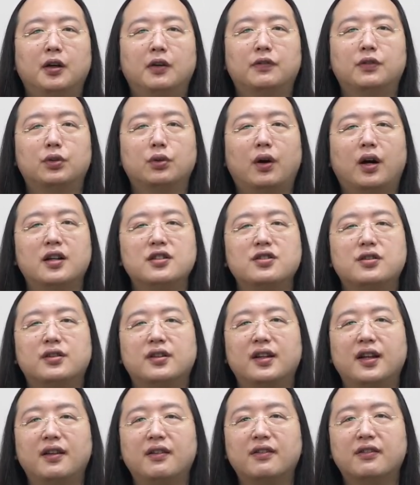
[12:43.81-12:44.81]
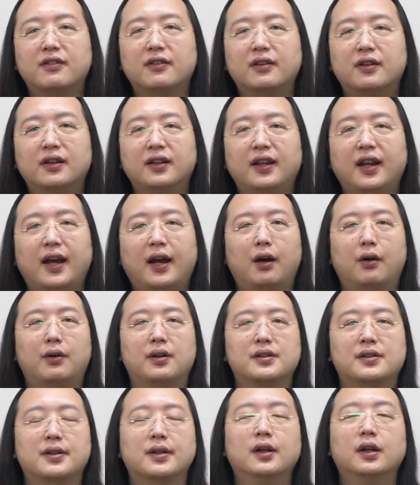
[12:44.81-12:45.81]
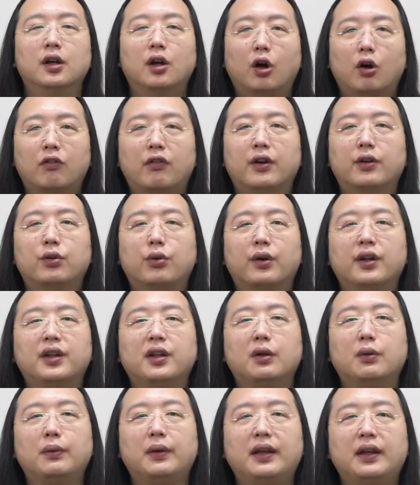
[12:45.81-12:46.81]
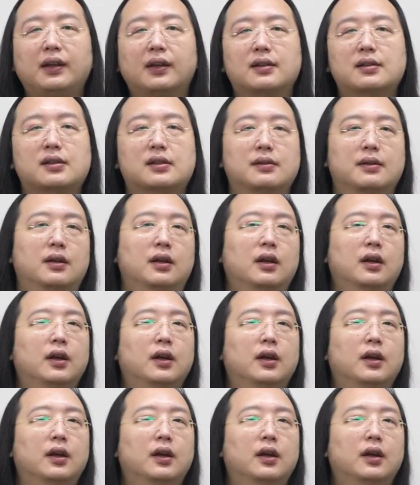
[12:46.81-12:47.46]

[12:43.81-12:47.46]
of 230 hours over 20 weeks,